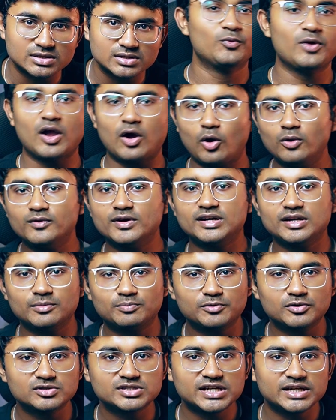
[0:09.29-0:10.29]
We are already
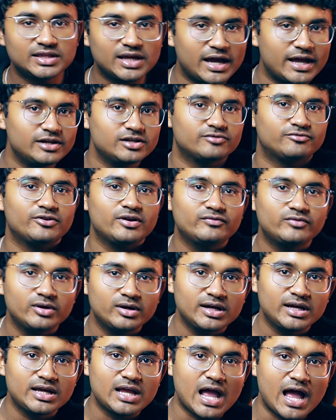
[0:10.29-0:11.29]
approaching the end of
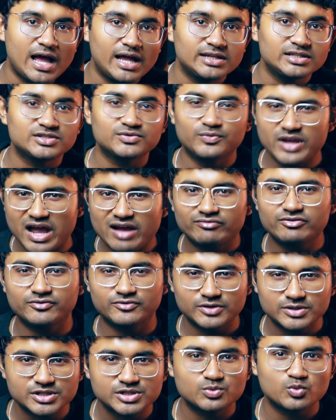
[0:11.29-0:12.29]
February and we have a
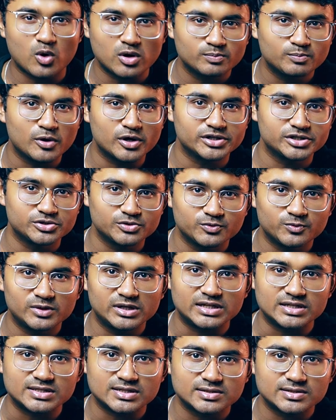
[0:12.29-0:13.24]
version one point two release.